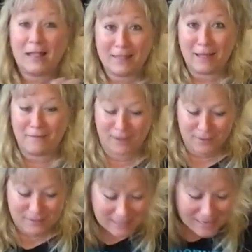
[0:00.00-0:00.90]
Love
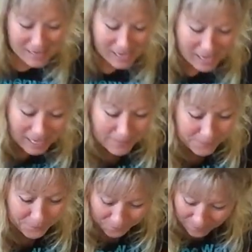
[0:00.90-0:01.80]
those.
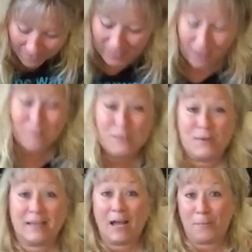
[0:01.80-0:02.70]
Um, comes
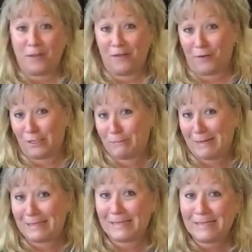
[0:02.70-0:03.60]
with a couple of our
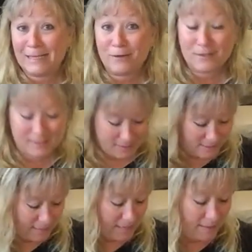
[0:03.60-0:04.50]
spice containers.
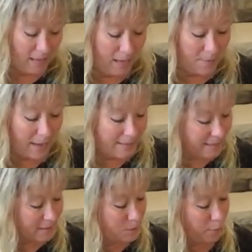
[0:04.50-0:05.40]
Um, I
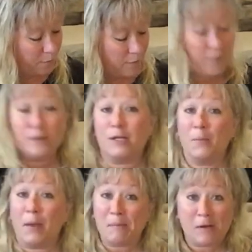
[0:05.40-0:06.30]
think this is perfect for your
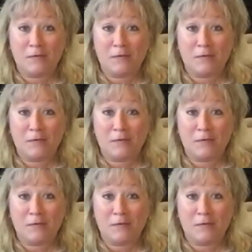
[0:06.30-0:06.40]
salt and pepper.